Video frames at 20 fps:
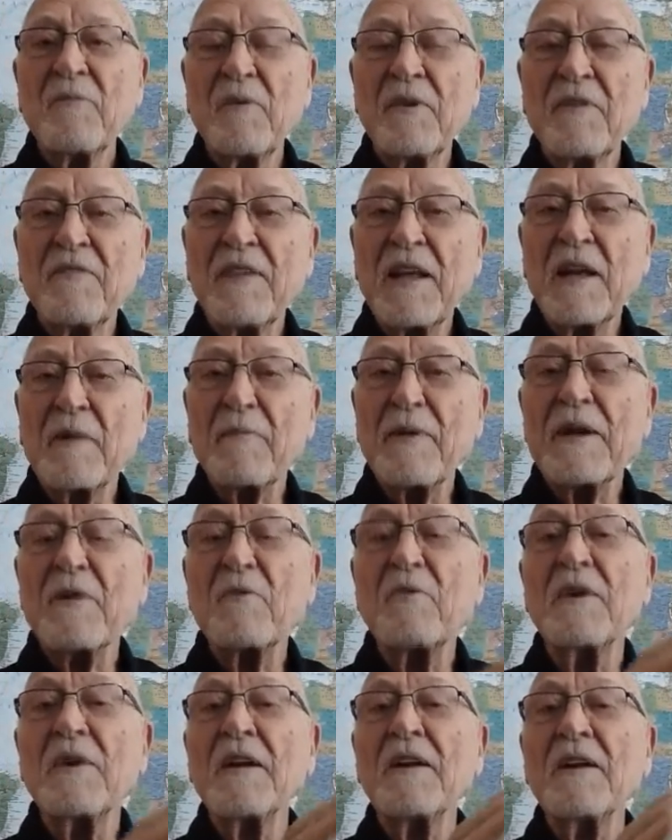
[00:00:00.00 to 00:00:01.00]

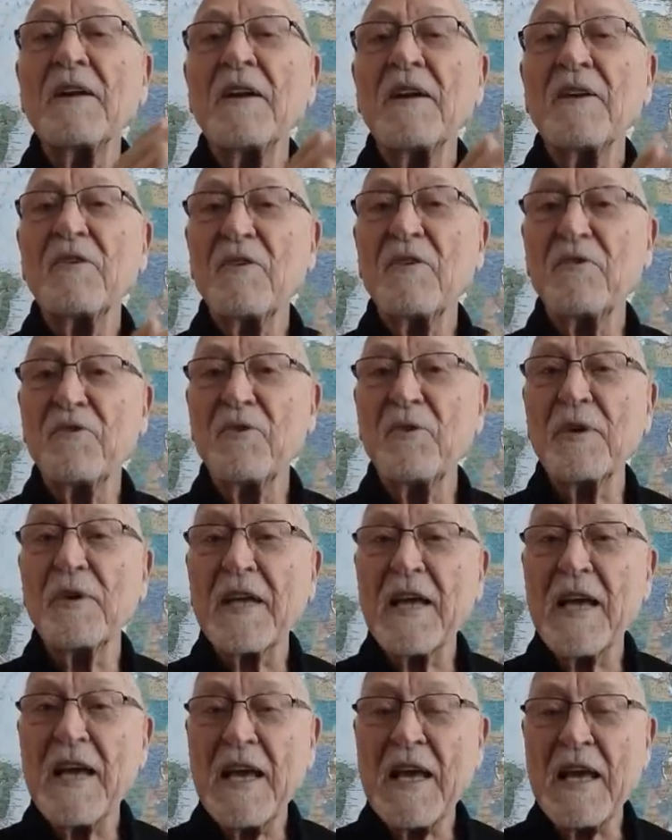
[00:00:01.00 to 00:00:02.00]
celebrated when Yeshua
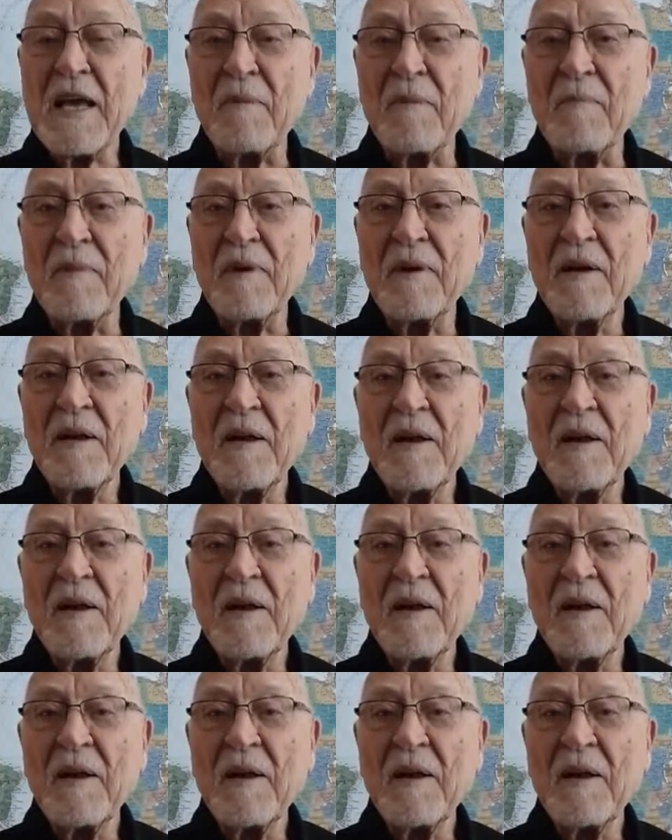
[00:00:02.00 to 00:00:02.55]
came.